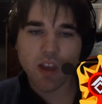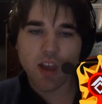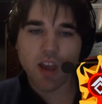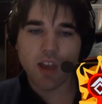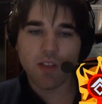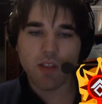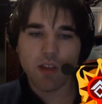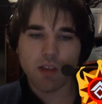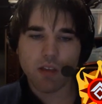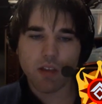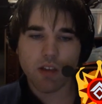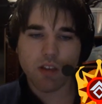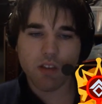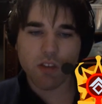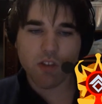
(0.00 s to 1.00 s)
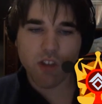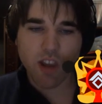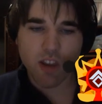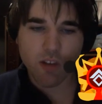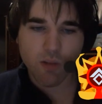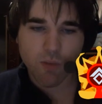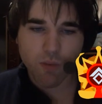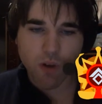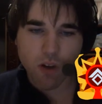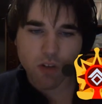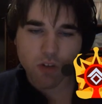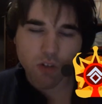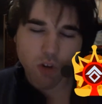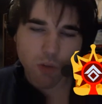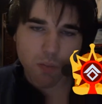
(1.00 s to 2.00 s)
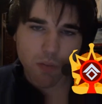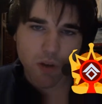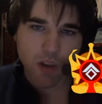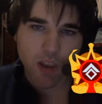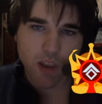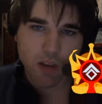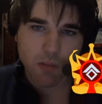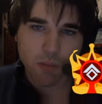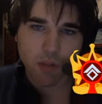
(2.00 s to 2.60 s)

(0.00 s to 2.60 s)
In this exchange French opening,